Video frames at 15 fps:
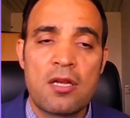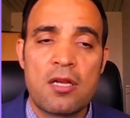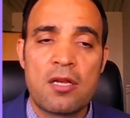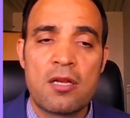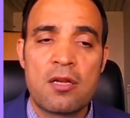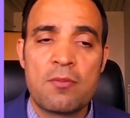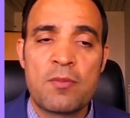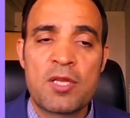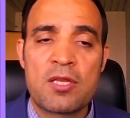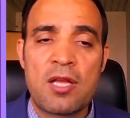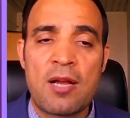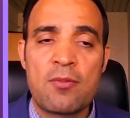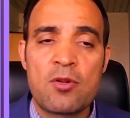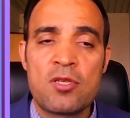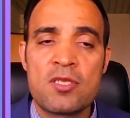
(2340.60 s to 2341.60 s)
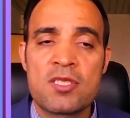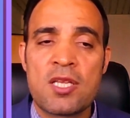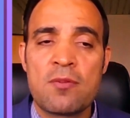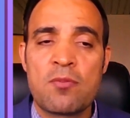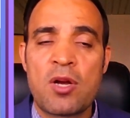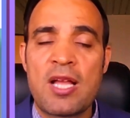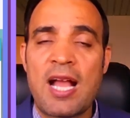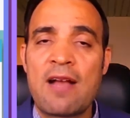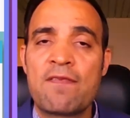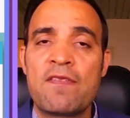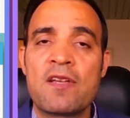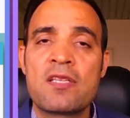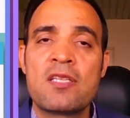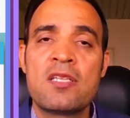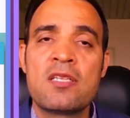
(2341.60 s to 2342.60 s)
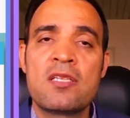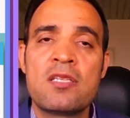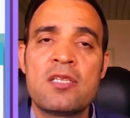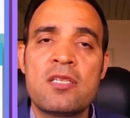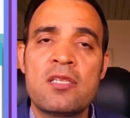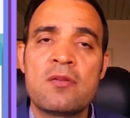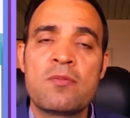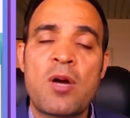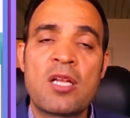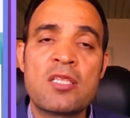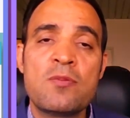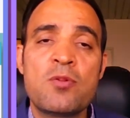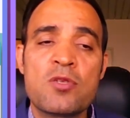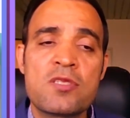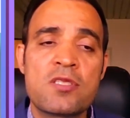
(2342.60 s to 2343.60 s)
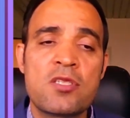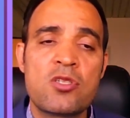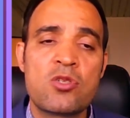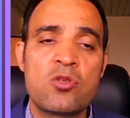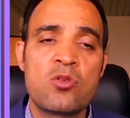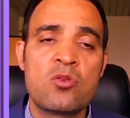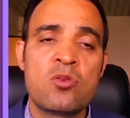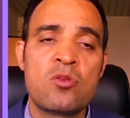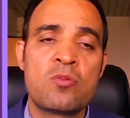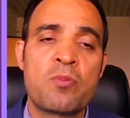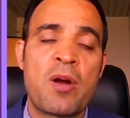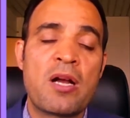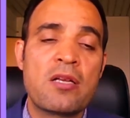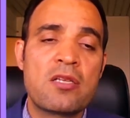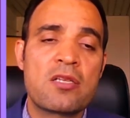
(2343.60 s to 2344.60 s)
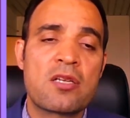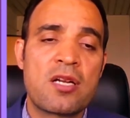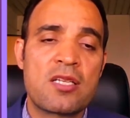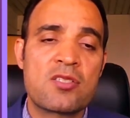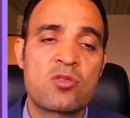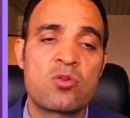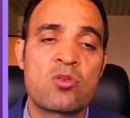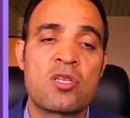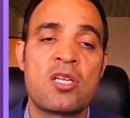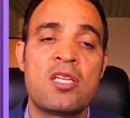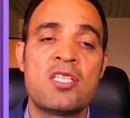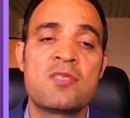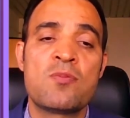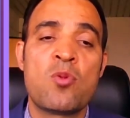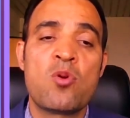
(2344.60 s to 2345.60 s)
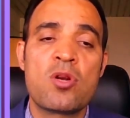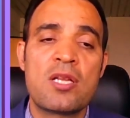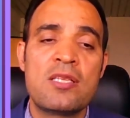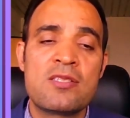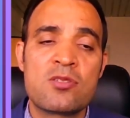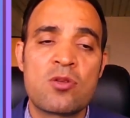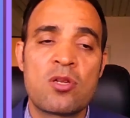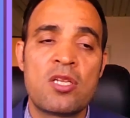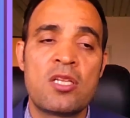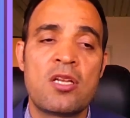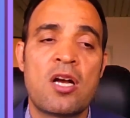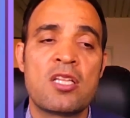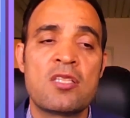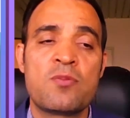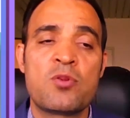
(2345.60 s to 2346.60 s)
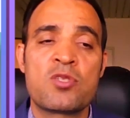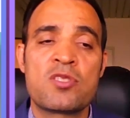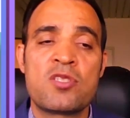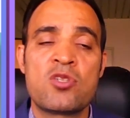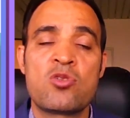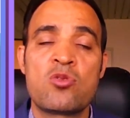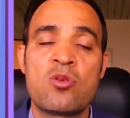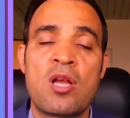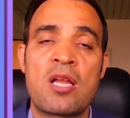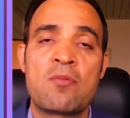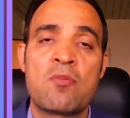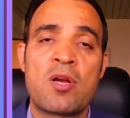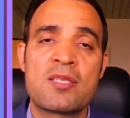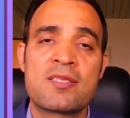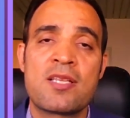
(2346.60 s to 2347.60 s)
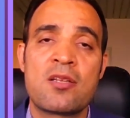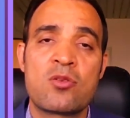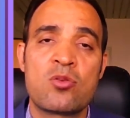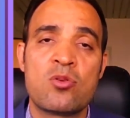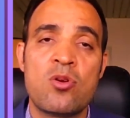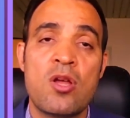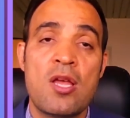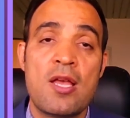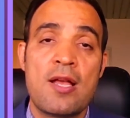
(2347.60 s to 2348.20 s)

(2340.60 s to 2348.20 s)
metabolism by affecting the adipose tissue, pancreas to release more insulin, adipose tissue and muscle to